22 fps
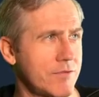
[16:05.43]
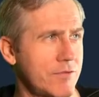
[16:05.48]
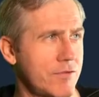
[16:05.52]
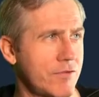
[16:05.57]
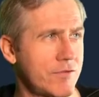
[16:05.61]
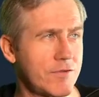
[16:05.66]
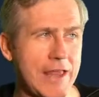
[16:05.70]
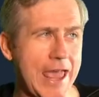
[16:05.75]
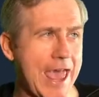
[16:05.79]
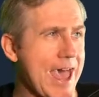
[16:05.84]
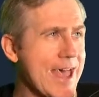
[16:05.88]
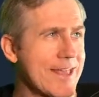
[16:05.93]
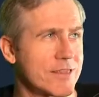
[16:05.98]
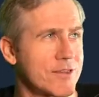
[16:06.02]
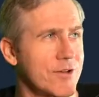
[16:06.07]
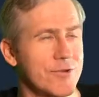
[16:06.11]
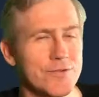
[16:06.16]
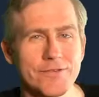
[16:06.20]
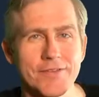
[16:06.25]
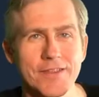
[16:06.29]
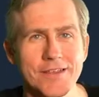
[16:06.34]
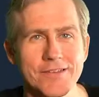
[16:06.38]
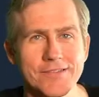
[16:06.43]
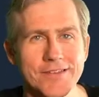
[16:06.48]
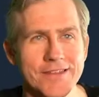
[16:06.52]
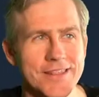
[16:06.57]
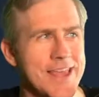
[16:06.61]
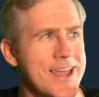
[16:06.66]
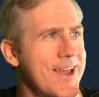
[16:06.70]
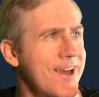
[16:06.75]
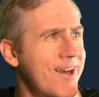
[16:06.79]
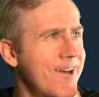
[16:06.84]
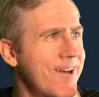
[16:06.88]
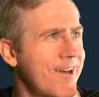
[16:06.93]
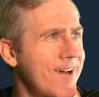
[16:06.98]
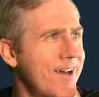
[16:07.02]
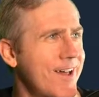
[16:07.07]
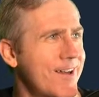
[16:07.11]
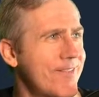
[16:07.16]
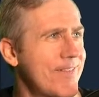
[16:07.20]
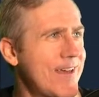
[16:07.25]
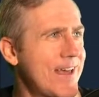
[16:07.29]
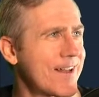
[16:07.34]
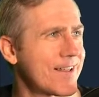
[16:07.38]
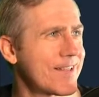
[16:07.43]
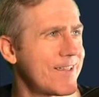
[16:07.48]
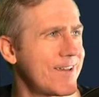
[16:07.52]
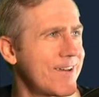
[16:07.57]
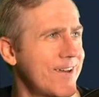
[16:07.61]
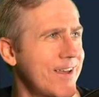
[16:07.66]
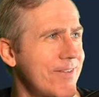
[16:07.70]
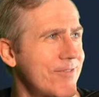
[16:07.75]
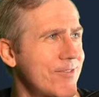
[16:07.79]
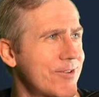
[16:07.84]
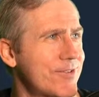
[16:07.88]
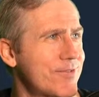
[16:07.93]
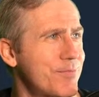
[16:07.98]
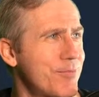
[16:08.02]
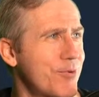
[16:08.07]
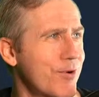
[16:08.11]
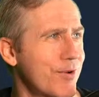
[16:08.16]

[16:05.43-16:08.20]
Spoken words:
Just add those things in there. Automatically your game looks more